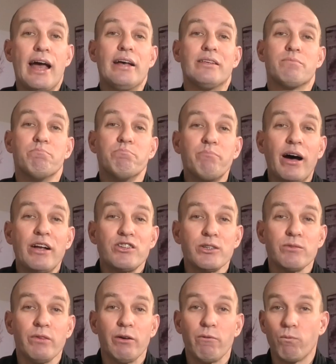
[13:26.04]
as much
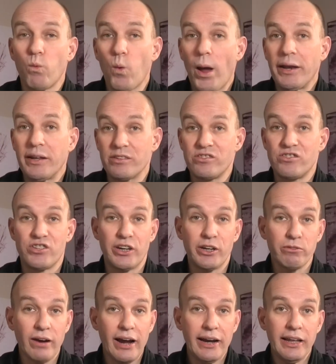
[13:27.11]
of it when it's
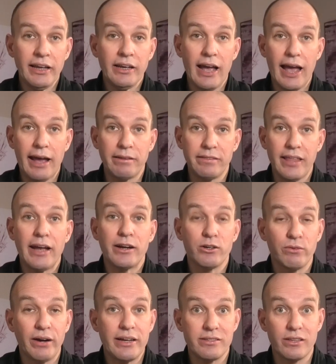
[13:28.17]
generating, and that
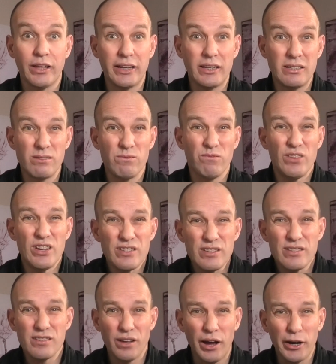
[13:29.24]
creates like this vicious
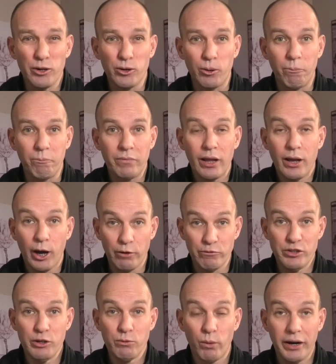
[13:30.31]
cycle of
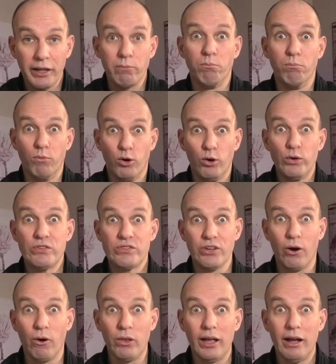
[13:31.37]
you wanting more
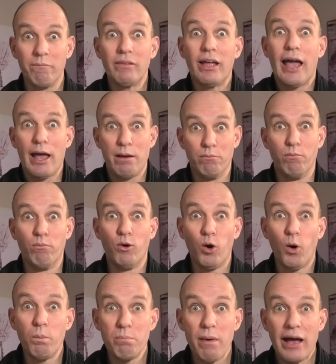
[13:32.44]
solar and
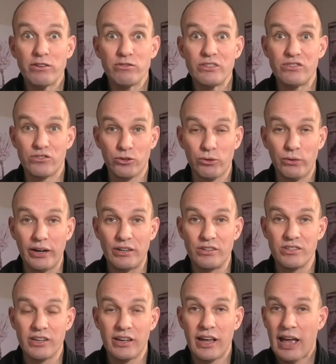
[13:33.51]
more battery
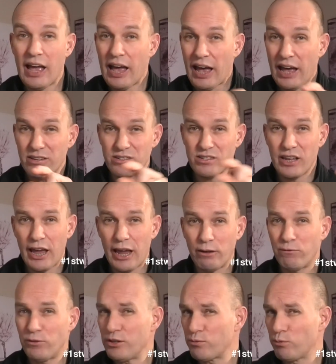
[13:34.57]
storage. Hashtag
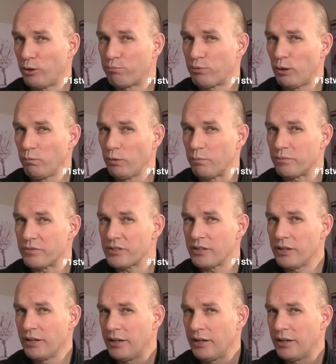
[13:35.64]
first world problems.